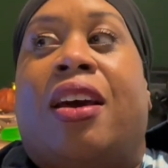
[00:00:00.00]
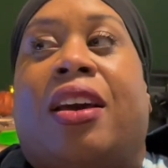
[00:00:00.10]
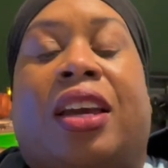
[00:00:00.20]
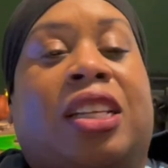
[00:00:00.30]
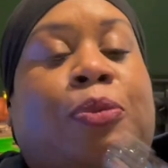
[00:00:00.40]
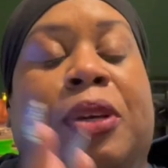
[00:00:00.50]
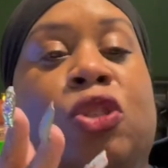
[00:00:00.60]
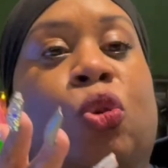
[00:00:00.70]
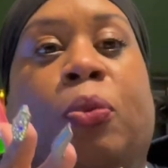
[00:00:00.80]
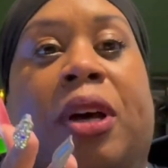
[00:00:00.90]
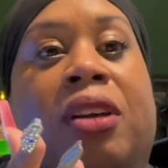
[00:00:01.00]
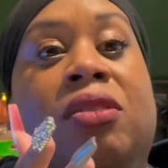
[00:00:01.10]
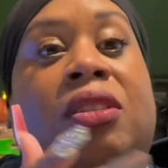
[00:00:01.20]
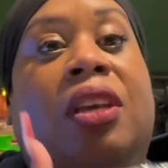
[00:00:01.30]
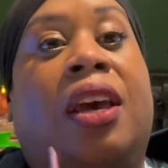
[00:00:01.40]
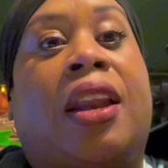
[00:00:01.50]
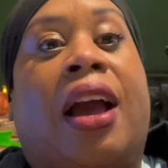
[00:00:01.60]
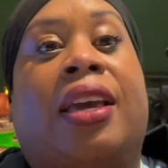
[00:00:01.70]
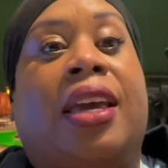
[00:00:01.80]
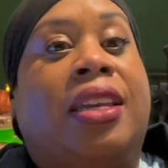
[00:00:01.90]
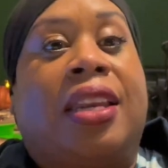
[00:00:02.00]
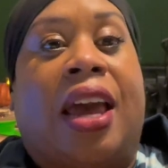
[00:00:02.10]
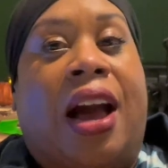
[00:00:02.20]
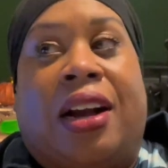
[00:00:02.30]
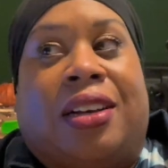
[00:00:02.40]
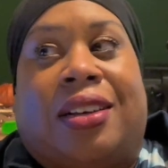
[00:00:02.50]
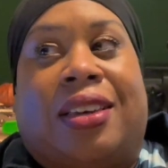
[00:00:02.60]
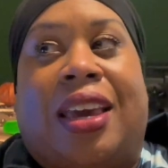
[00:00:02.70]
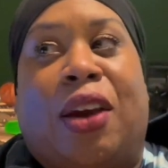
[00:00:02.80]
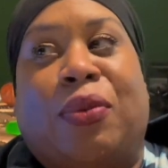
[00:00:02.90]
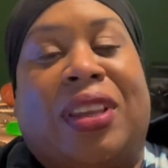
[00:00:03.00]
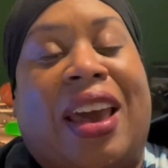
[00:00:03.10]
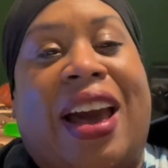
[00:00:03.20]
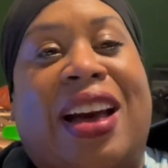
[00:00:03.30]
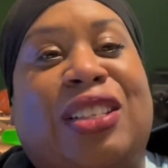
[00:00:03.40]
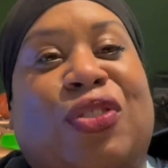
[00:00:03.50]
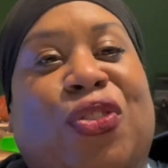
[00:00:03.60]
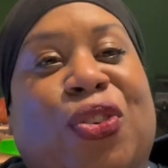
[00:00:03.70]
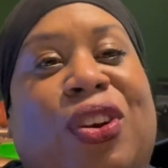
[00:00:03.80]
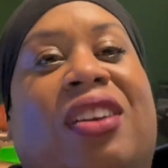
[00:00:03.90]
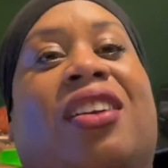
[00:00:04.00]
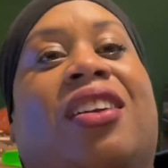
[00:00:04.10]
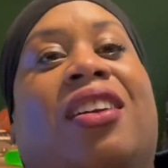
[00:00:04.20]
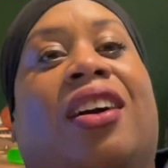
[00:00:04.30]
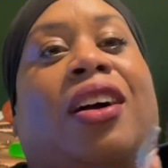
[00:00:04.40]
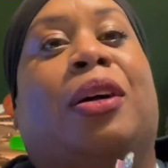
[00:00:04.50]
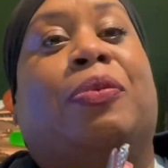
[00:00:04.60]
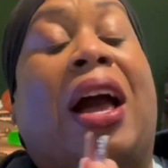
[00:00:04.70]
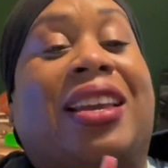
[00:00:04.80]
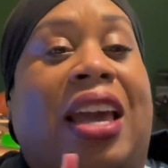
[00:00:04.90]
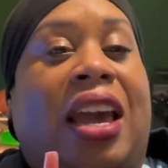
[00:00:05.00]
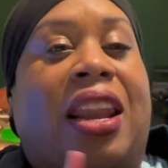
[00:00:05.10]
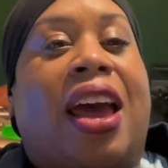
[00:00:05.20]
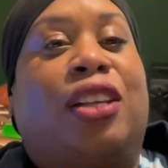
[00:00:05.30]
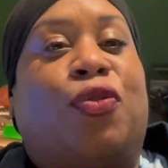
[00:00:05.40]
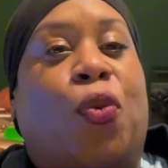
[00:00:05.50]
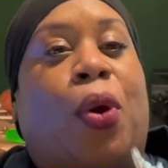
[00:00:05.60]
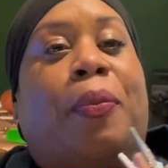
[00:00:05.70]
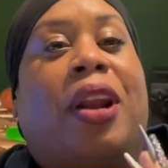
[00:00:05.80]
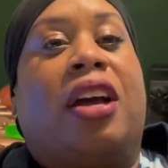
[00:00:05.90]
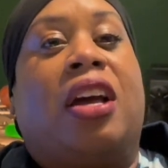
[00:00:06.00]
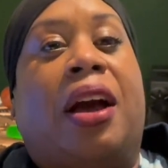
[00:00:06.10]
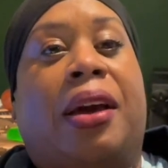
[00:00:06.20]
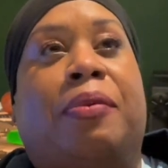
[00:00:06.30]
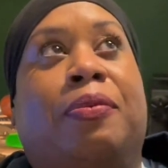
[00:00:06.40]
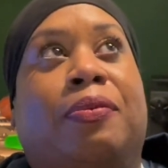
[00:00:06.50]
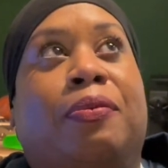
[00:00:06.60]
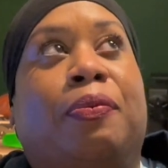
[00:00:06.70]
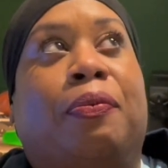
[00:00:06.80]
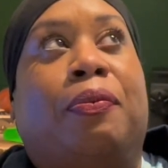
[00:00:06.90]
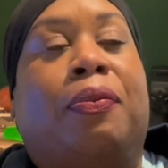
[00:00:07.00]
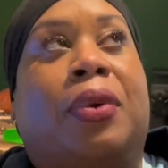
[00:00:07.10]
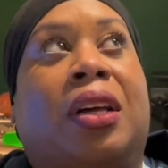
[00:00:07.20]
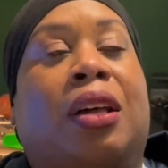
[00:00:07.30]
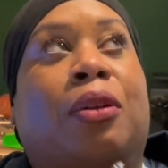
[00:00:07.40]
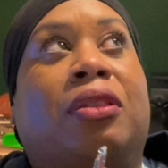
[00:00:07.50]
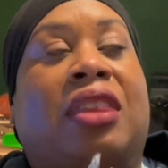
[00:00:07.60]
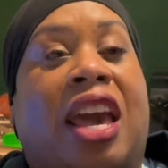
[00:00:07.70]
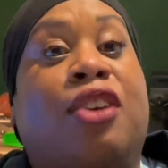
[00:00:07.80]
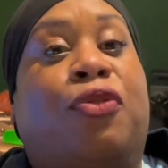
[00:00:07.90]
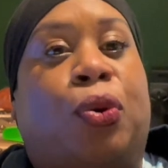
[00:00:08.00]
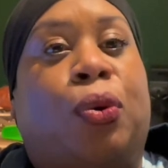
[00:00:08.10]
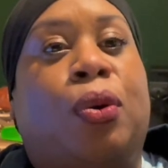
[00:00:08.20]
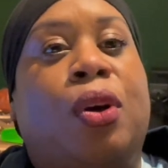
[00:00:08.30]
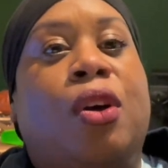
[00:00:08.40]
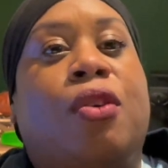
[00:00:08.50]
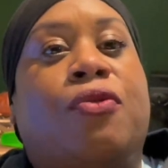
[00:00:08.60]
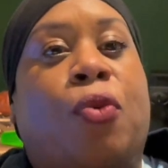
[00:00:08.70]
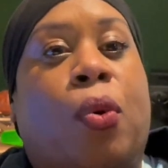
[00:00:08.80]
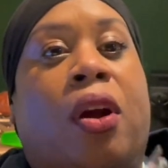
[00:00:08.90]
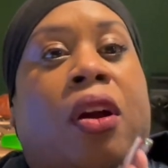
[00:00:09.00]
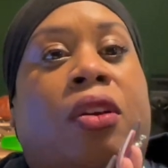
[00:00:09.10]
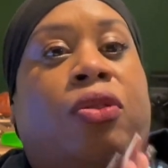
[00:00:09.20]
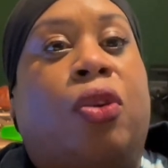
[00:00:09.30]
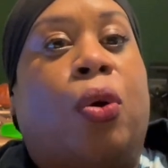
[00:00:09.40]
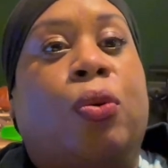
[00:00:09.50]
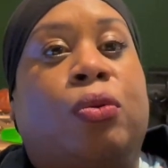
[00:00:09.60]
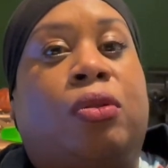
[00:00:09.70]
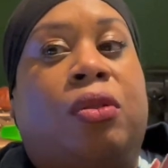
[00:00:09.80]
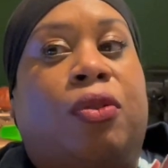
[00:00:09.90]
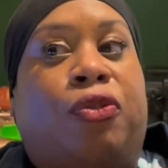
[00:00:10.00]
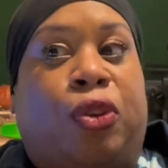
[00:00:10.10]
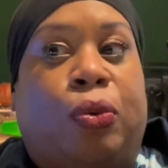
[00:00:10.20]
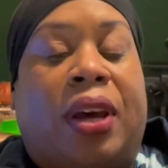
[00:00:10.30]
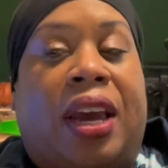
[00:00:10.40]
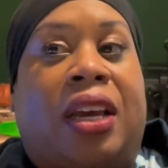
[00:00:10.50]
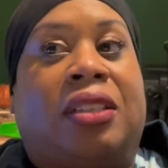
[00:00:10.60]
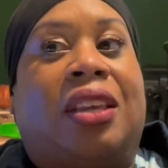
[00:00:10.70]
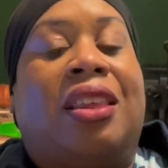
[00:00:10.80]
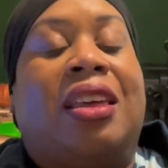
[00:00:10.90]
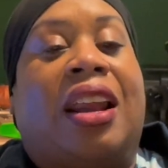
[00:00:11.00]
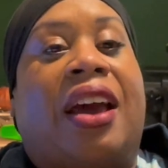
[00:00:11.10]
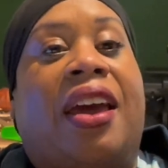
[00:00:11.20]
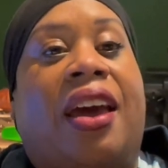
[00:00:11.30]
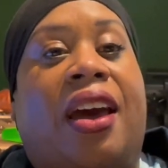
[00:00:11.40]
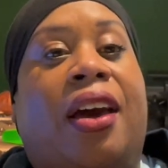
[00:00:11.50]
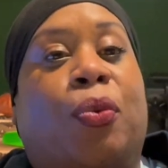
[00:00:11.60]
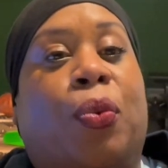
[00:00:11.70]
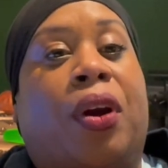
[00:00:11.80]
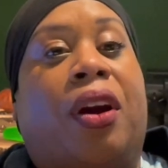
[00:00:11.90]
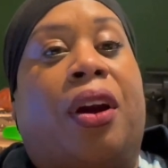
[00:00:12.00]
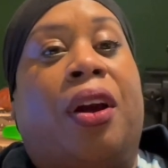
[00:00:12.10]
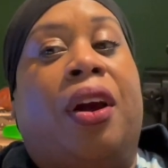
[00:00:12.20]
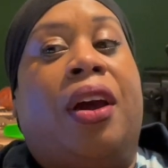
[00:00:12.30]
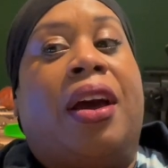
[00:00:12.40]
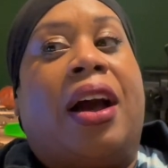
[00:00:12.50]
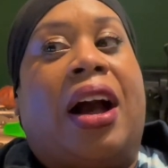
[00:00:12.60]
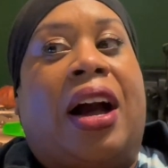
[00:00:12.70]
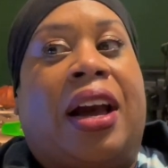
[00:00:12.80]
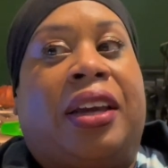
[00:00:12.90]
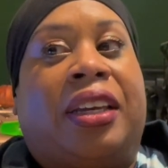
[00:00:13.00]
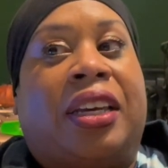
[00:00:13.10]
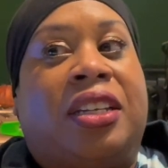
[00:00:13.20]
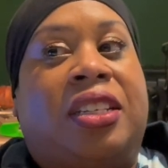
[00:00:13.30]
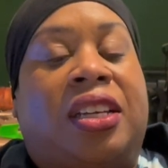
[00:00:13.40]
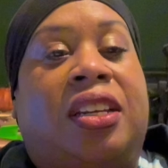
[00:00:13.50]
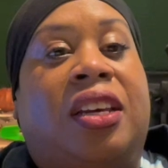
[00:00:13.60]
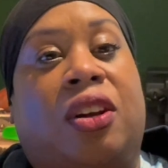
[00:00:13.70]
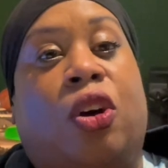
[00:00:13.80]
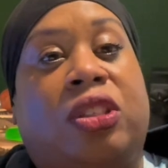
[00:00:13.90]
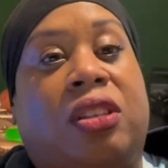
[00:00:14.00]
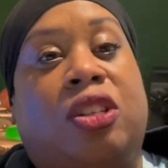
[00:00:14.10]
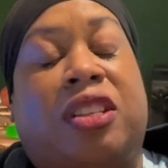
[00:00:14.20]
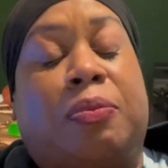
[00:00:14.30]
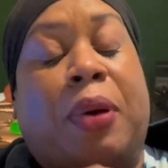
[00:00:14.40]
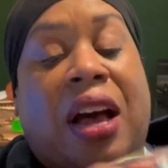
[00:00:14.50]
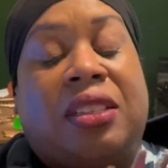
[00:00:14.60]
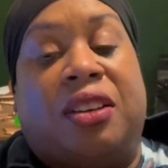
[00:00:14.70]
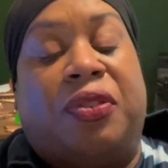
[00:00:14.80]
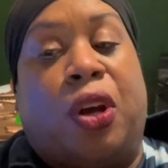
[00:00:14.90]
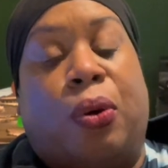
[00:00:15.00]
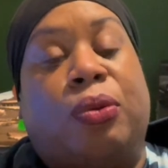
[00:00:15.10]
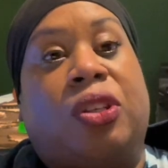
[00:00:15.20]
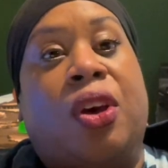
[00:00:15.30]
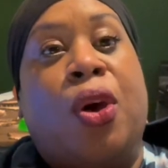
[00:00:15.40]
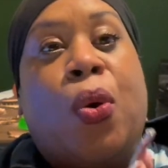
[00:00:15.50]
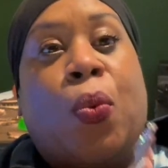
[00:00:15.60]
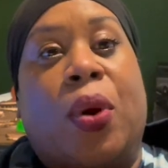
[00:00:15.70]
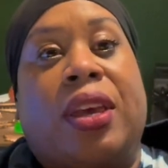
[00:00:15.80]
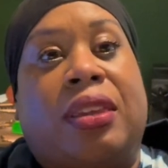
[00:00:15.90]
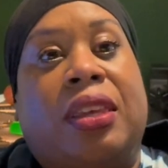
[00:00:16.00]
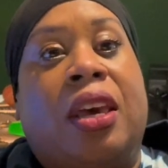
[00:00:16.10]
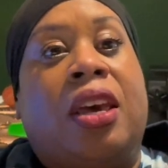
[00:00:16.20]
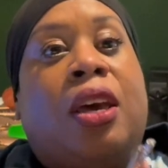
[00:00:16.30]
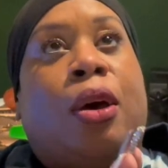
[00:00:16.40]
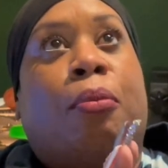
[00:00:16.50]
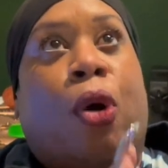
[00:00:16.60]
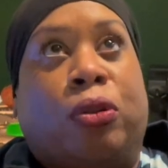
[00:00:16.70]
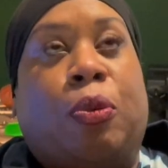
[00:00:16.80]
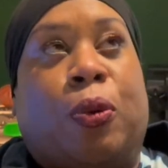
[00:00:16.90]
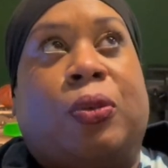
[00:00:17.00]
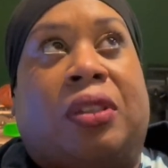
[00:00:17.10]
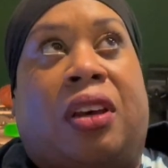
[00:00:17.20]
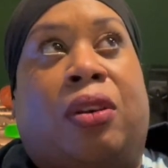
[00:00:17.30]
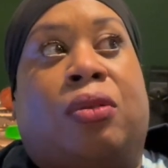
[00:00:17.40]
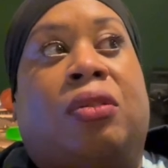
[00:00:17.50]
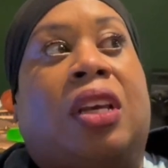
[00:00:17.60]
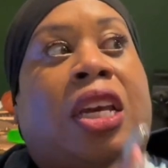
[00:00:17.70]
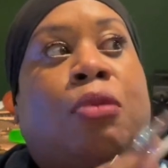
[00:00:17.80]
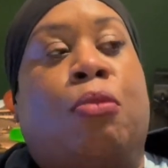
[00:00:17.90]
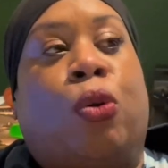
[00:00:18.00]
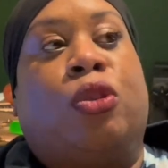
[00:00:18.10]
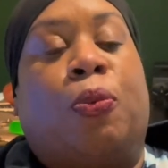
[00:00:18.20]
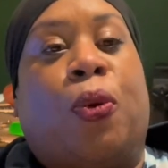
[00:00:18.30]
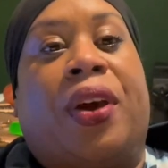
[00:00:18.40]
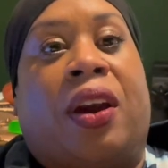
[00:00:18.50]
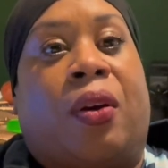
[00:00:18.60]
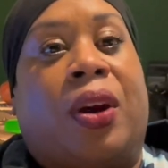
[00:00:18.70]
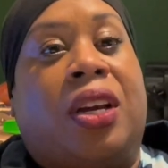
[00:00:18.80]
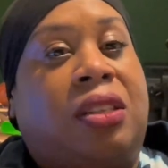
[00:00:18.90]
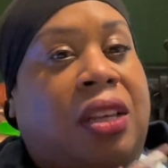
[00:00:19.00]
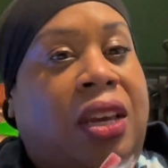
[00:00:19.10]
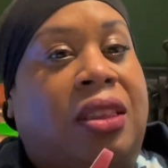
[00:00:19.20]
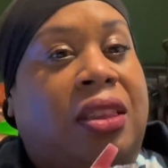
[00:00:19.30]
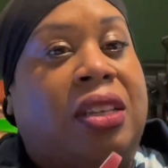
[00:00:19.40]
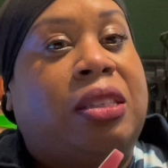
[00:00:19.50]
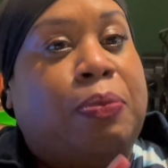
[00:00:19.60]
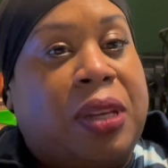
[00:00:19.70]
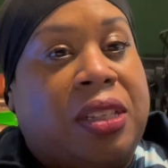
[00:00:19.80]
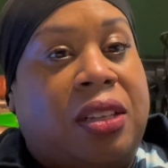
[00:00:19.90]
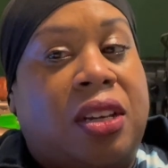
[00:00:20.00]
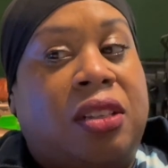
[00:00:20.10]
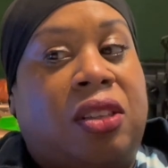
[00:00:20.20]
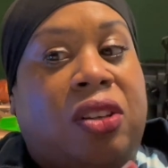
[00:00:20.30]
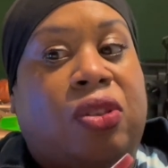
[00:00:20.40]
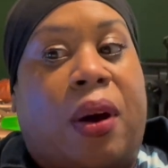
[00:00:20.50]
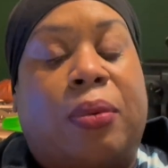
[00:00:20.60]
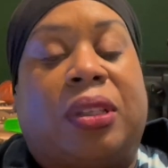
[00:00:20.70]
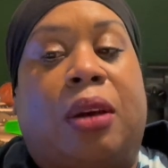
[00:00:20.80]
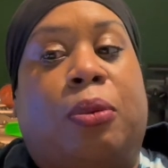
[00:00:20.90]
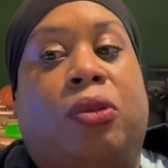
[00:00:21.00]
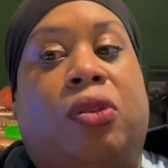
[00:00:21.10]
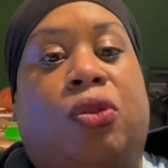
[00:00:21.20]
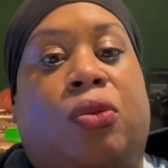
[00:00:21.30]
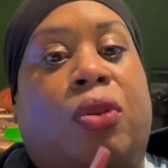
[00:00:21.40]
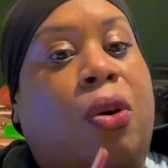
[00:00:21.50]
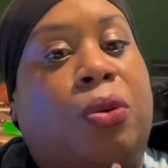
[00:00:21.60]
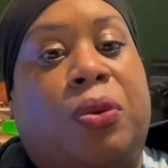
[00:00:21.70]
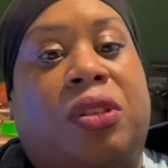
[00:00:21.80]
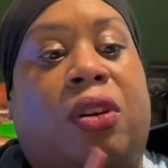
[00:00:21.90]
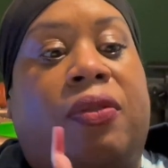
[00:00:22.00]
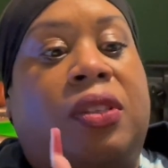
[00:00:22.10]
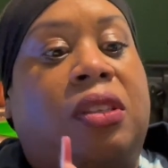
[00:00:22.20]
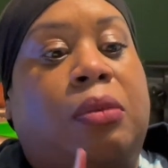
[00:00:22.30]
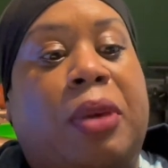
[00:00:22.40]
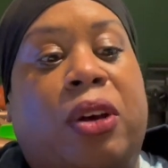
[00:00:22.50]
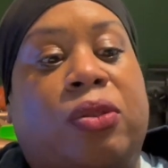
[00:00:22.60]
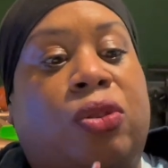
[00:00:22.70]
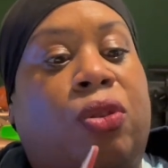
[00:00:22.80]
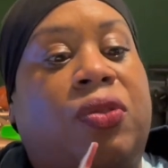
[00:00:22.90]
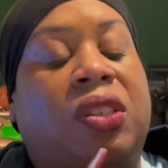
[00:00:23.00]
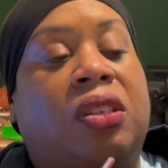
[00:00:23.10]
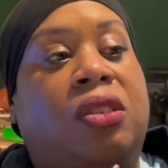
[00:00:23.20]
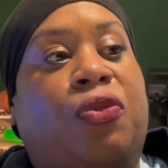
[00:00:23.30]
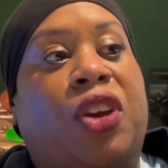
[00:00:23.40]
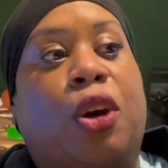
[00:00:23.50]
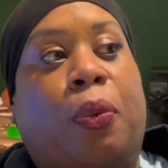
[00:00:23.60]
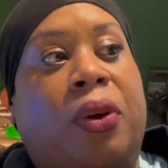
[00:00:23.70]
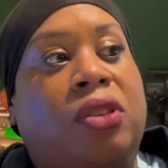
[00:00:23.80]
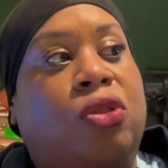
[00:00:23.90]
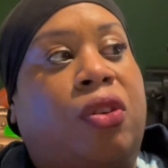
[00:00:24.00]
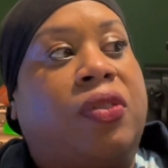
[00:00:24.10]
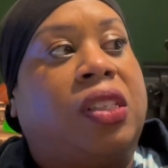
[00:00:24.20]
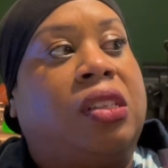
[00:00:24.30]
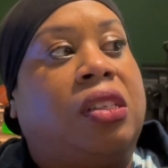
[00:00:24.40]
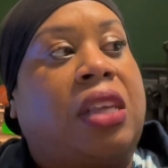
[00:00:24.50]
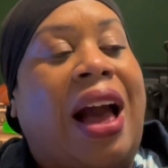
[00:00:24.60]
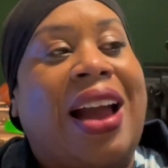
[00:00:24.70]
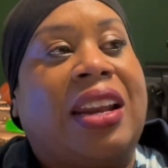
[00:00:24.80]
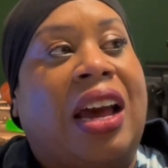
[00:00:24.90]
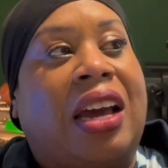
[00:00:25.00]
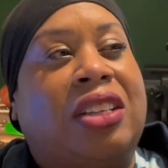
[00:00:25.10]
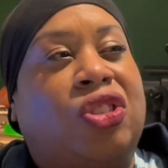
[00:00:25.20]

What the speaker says: it's been 2 months, and I can't really ask for, I can ask for, but I'm thankful for those few days that I had where I ended on such a positive note with multiple sales in multiple areas in this business. So I was able to do notary services, mail services, fingerprint services, I-9